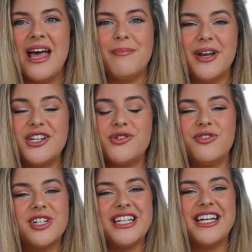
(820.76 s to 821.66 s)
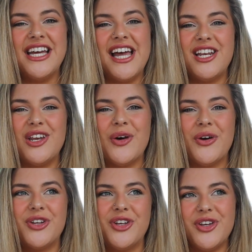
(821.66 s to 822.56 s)
but it's really
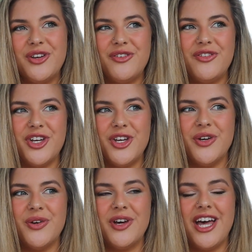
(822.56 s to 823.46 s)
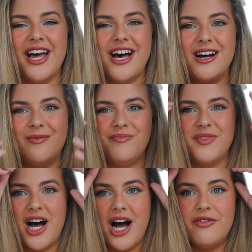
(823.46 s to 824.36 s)
not good for you.
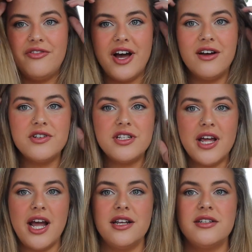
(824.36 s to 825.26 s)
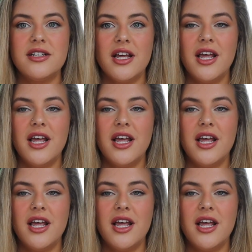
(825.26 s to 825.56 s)
I found that